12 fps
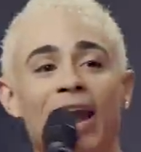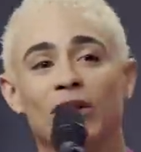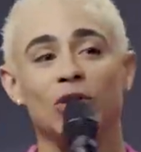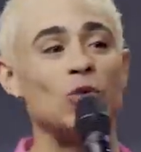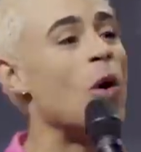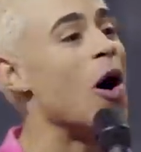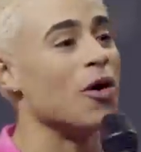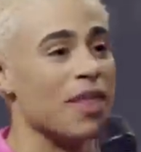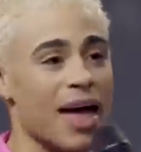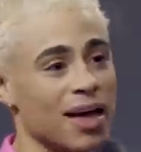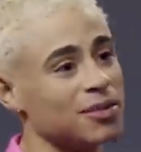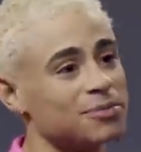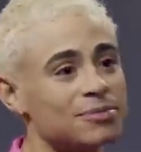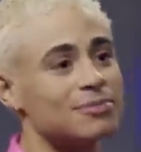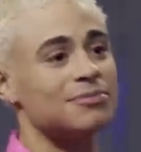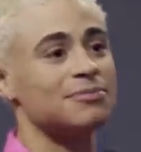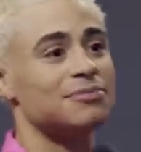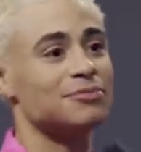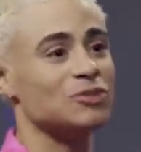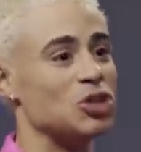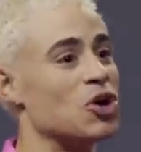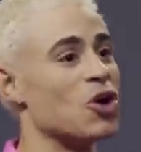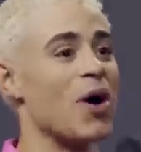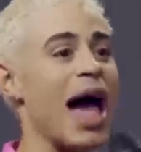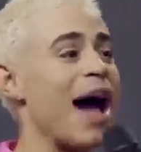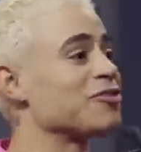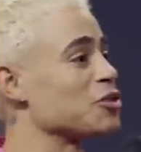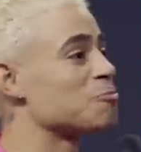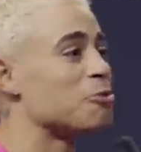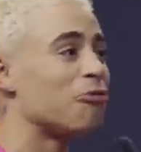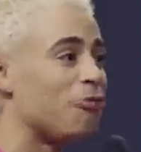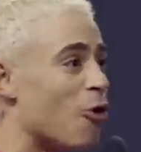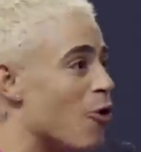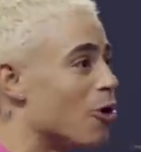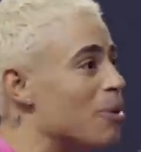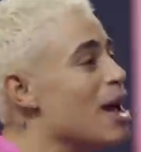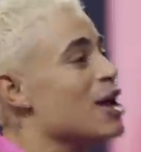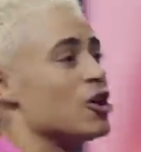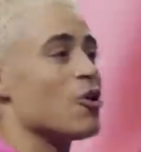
ain't got to do all that. You don't have to perform.